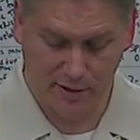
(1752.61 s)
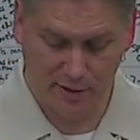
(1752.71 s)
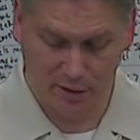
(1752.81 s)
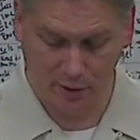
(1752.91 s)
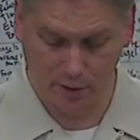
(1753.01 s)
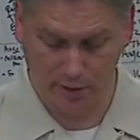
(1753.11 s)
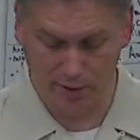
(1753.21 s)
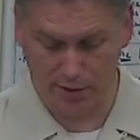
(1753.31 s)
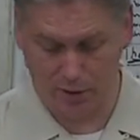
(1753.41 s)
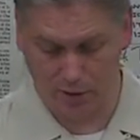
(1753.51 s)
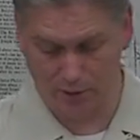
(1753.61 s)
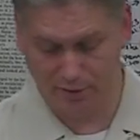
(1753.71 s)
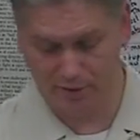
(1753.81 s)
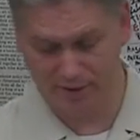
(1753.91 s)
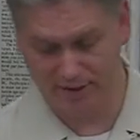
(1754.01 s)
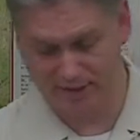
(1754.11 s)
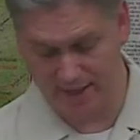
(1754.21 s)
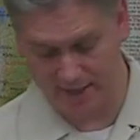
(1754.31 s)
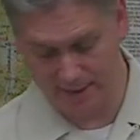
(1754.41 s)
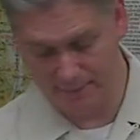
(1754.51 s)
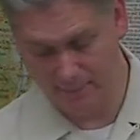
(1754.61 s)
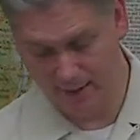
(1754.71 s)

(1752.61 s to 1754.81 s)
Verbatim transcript: cohort called the Italian,